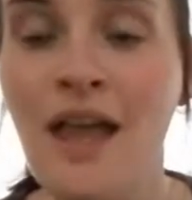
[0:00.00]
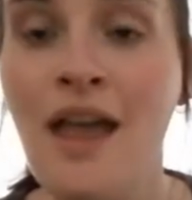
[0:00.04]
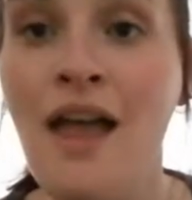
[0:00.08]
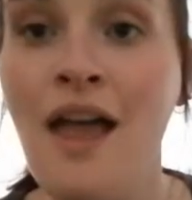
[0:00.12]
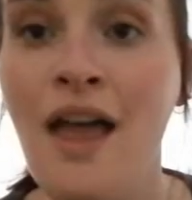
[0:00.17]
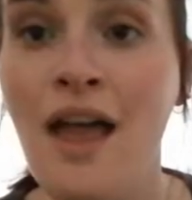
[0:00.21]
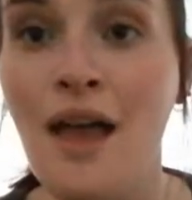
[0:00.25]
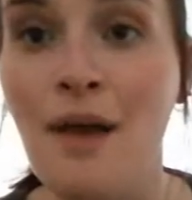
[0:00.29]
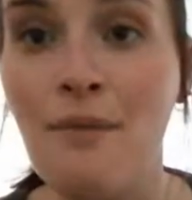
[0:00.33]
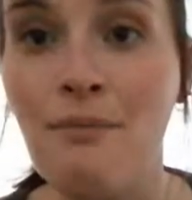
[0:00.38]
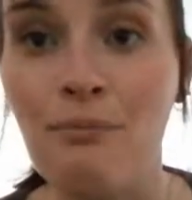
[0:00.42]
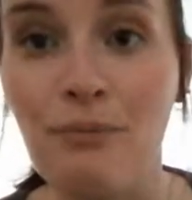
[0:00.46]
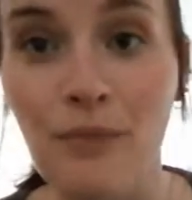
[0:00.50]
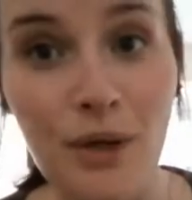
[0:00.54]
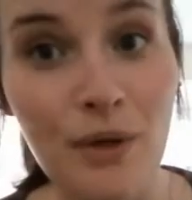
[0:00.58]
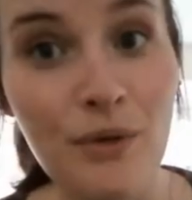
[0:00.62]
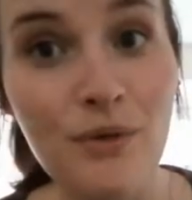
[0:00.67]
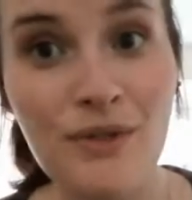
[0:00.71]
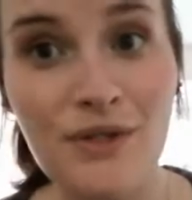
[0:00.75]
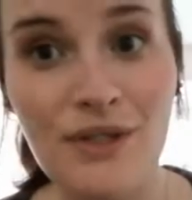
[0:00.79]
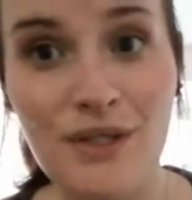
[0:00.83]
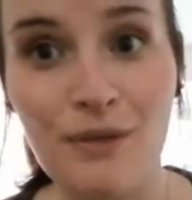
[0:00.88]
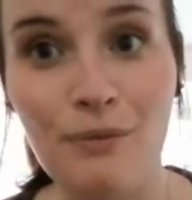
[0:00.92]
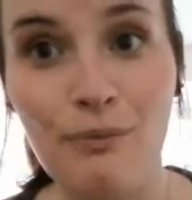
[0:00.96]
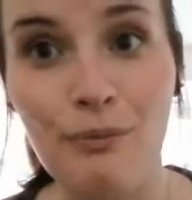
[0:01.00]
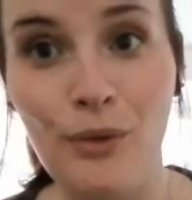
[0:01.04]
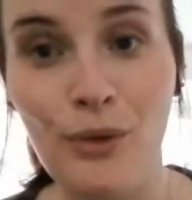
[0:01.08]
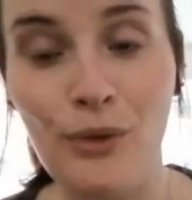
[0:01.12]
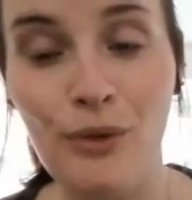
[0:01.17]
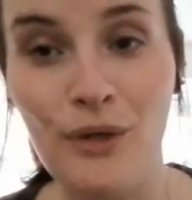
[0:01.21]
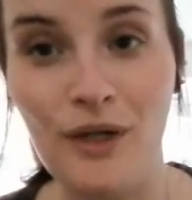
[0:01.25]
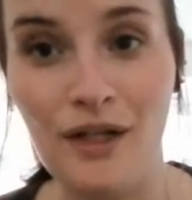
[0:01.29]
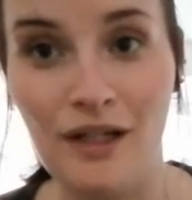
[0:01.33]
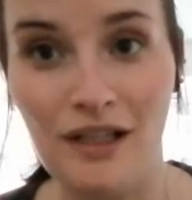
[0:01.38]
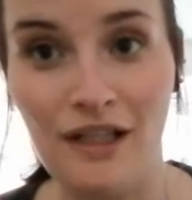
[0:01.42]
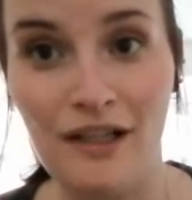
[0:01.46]
and most
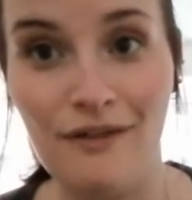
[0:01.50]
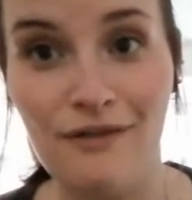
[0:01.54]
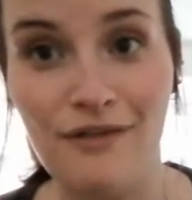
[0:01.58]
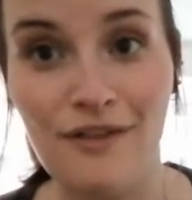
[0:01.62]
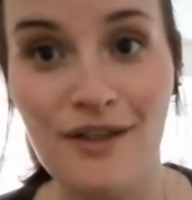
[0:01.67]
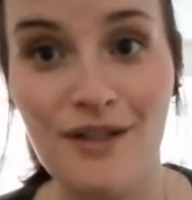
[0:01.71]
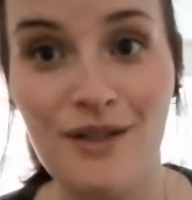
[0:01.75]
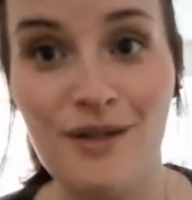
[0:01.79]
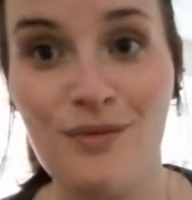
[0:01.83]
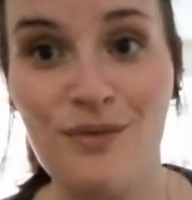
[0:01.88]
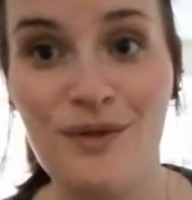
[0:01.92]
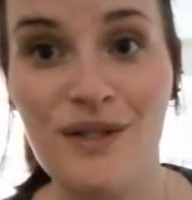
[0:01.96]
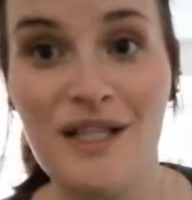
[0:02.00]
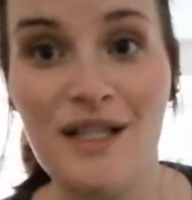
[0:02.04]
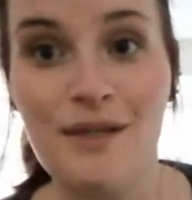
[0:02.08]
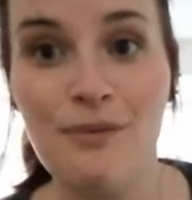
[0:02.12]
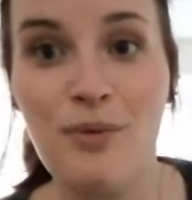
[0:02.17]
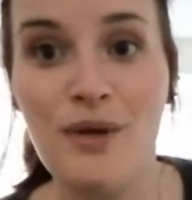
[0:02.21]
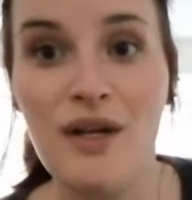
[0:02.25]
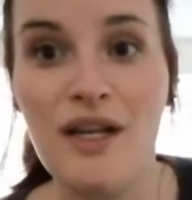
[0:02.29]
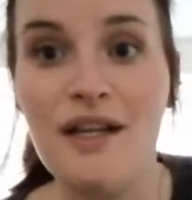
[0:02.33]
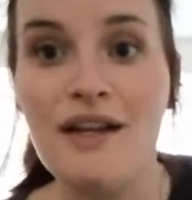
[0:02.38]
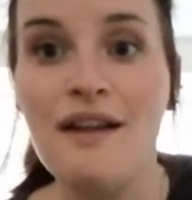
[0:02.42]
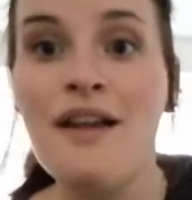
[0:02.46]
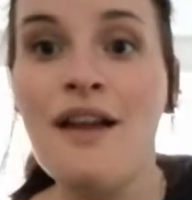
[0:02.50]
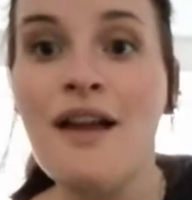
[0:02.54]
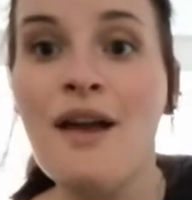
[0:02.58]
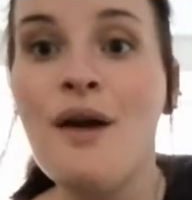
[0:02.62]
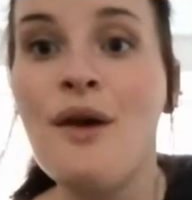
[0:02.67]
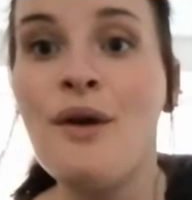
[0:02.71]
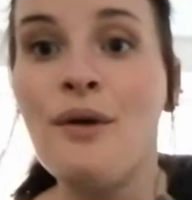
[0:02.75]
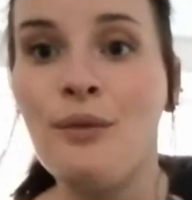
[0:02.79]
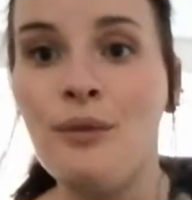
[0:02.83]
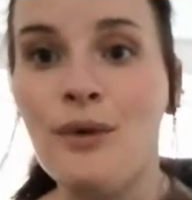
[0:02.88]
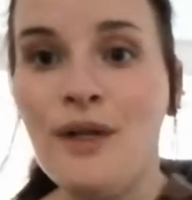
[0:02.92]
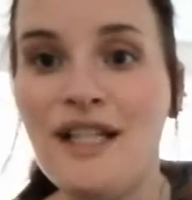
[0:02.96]
importantly for this recipe,
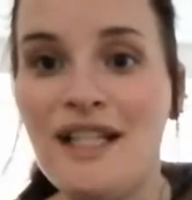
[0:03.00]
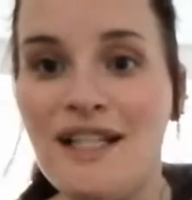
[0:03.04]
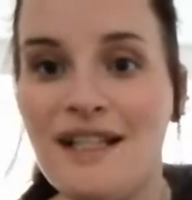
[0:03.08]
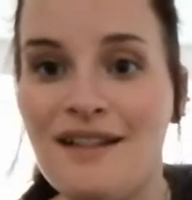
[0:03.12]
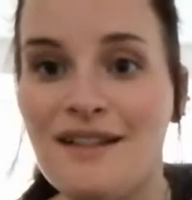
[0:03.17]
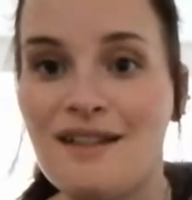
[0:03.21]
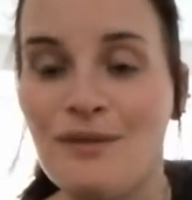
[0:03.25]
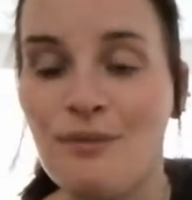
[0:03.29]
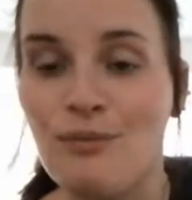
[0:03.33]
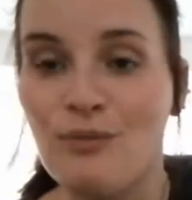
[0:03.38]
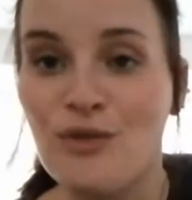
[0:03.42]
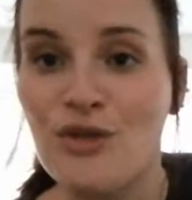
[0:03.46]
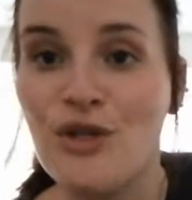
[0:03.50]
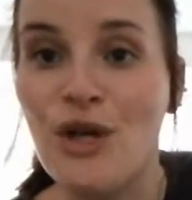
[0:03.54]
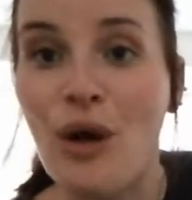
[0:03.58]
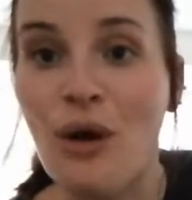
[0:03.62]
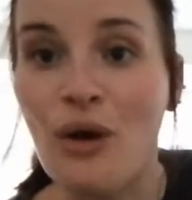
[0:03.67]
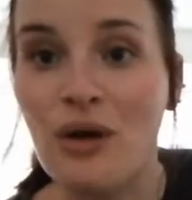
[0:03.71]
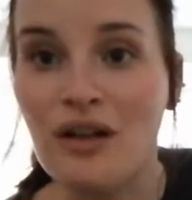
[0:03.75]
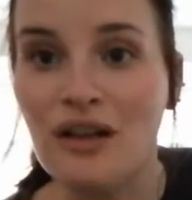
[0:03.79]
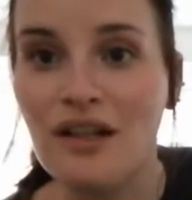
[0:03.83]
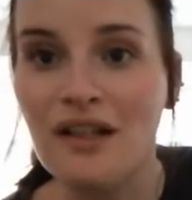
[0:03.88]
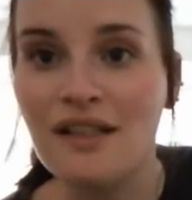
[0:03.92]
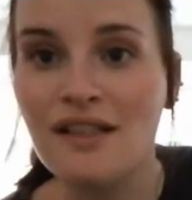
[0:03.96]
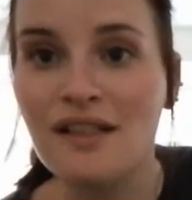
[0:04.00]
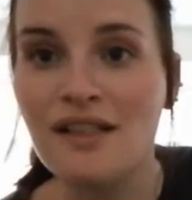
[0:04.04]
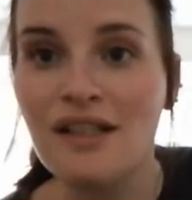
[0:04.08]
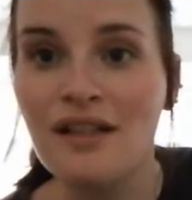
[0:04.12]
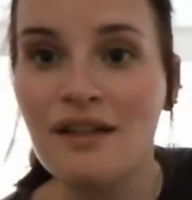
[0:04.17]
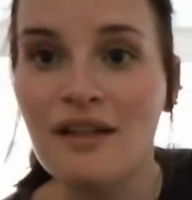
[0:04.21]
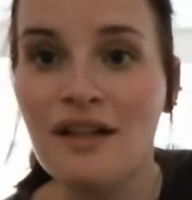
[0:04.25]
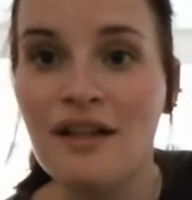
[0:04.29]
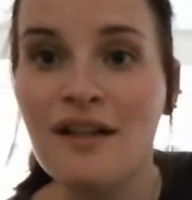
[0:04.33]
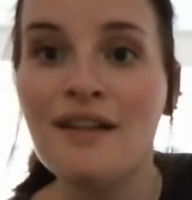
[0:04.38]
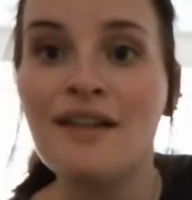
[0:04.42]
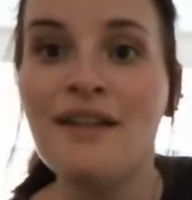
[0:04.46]
we need some chocolate.
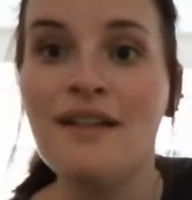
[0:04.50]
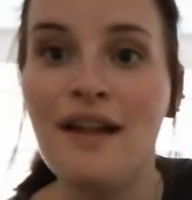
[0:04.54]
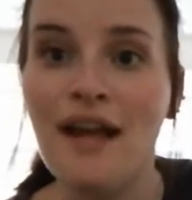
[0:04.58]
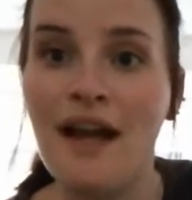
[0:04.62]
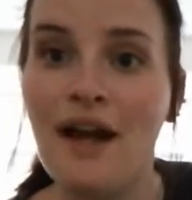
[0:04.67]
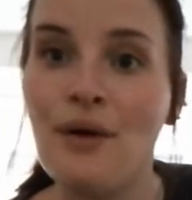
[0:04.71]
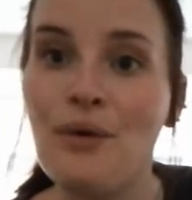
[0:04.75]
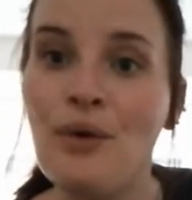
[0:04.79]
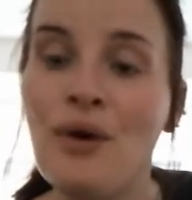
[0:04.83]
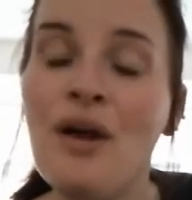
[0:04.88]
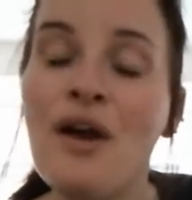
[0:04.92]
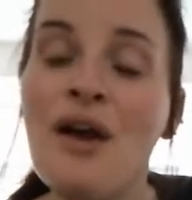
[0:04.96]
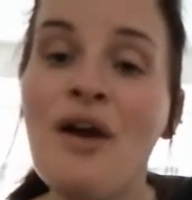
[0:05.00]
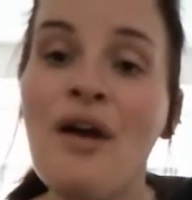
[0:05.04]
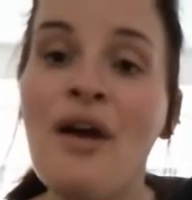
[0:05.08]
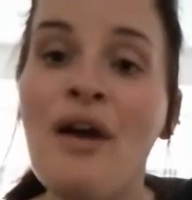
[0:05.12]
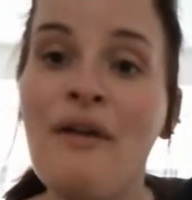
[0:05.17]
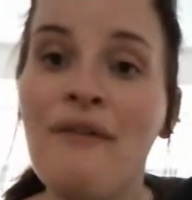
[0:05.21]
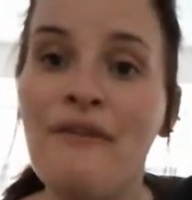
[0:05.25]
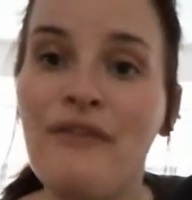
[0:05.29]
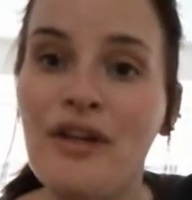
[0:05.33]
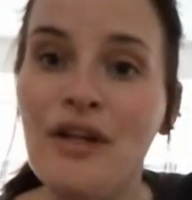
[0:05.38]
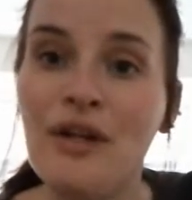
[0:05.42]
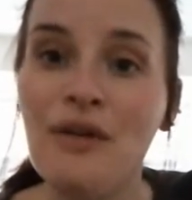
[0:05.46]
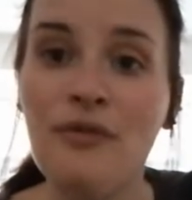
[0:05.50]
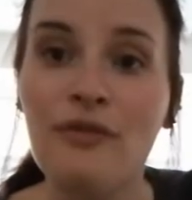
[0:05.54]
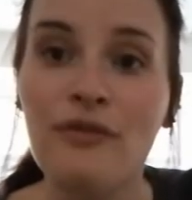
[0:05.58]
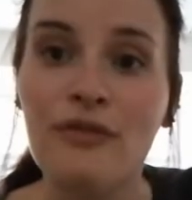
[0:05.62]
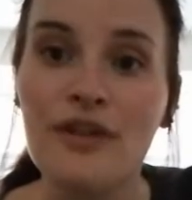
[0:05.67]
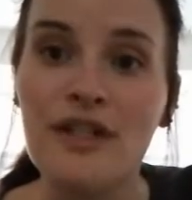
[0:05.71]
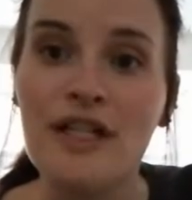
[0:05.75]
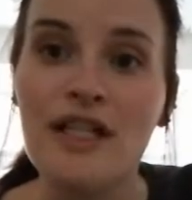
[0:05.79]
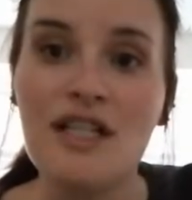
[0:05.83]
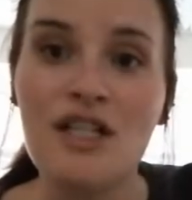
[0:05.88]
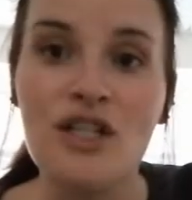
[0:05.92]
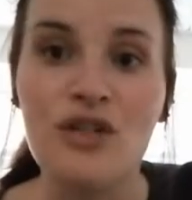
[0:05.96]
Now, feel
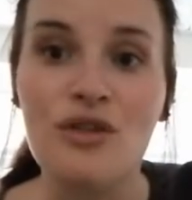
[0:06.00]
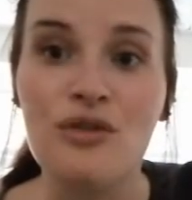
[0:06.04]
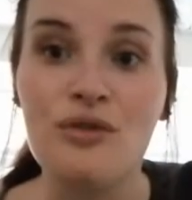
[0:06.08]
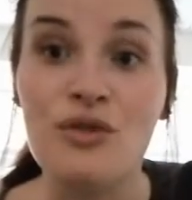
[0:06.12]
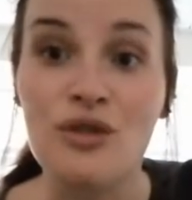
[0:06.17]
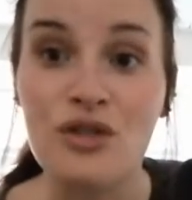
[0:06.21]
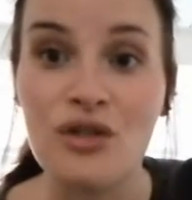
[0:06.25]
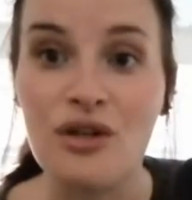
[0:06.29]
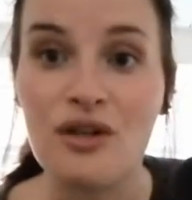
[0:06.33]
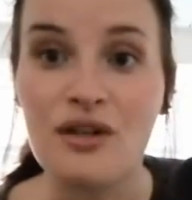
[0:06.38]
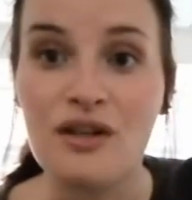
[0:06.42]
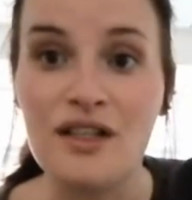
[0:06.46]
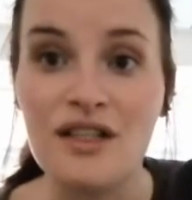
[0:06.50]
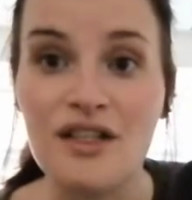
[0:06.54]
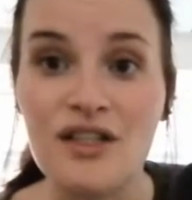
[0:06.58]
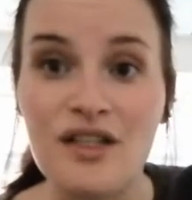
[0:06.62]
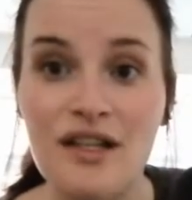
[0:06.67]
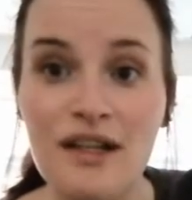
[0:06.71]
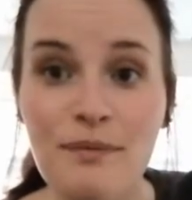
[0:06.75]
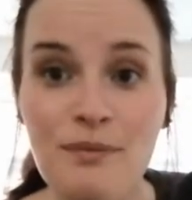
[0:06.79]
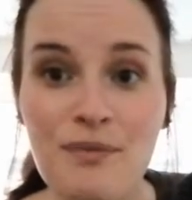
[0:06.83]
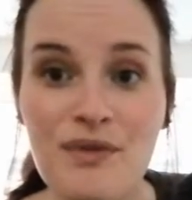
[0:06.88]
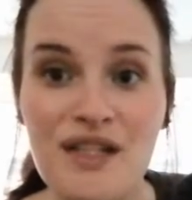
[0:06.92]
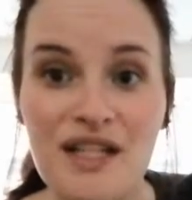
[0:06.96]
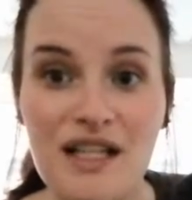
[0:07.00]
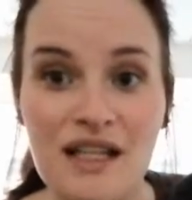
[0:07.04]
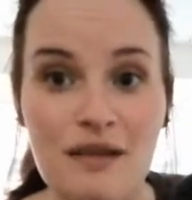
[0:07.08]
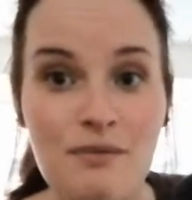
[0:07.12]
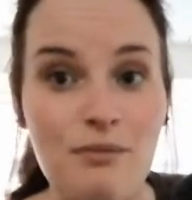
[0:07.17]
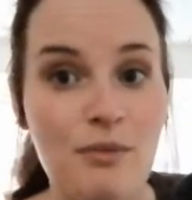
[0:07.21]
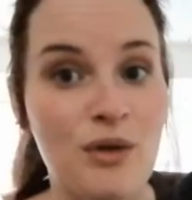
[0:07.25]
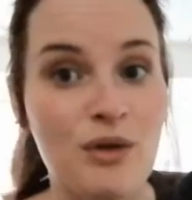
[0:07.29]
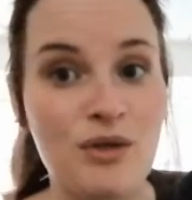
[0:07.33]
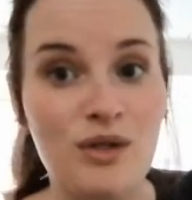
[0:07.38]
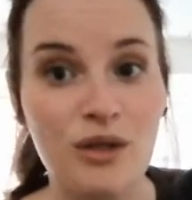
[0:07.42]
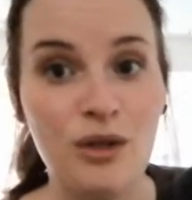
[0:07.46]
free to use chocolate chips. They're the
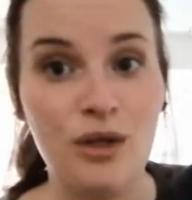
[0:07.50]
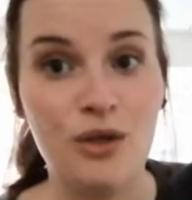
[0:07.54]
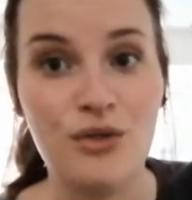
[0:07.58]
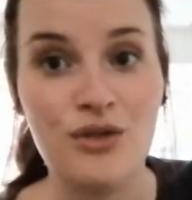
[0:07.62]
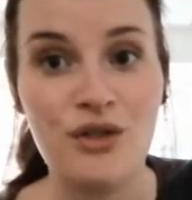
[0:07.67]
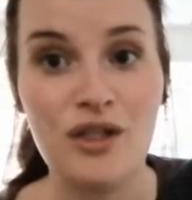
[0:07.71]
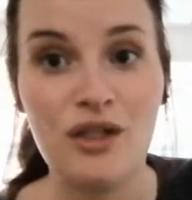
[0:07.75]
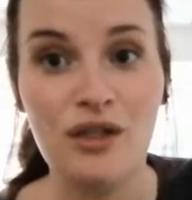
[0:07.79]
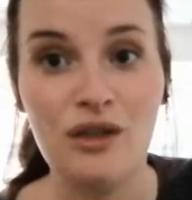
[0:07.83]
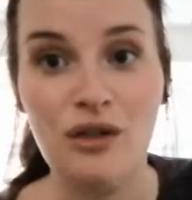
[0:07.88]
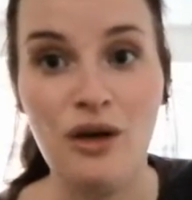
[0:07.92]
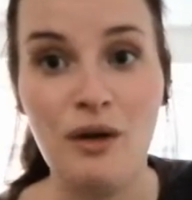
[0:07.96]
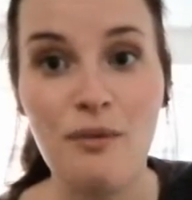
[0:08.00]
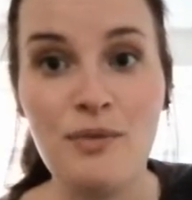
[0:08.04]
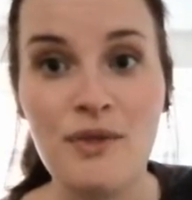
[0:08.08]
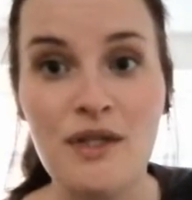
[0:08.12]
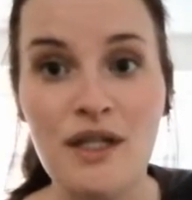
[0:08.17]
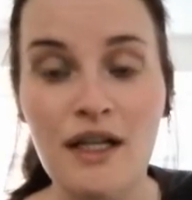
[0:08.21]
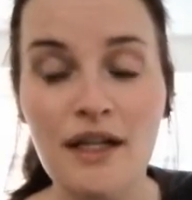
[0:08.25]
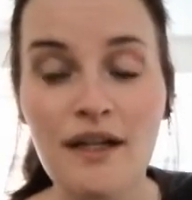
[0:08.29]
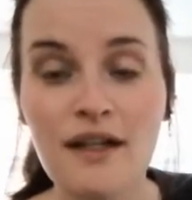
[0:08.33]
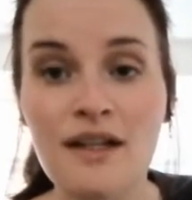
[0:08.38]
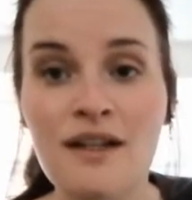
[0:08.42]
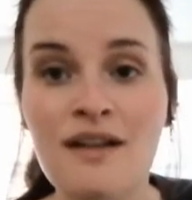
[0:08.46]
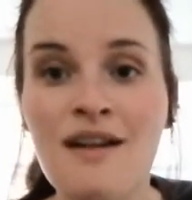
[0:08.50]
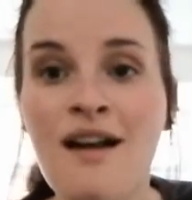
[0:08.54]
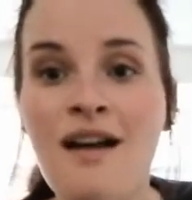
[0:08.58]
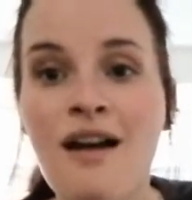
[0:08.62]
most logical option.